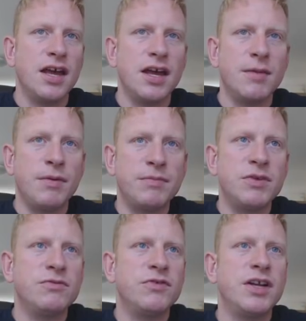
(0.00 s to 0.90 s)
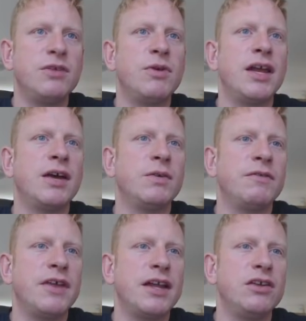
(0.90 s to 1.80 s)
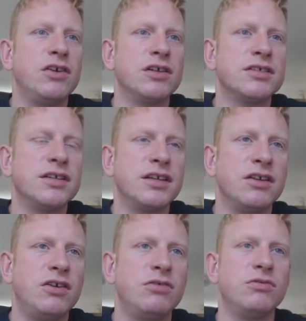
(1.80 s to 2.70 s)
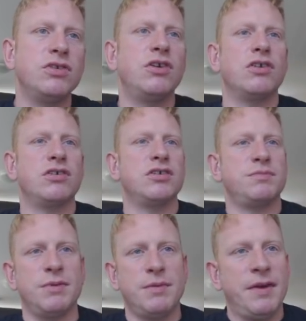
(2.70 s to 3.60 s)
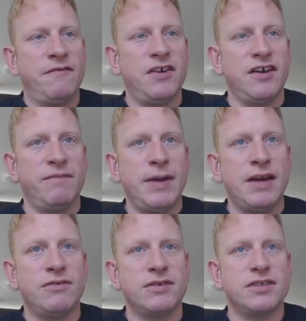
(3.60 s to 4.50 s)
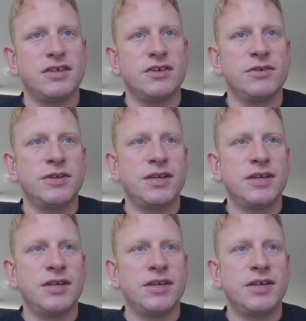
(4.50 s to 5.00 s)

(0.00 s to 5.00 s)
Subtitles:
I've done really well out of that lot. I think the whole lot cost me about £5, so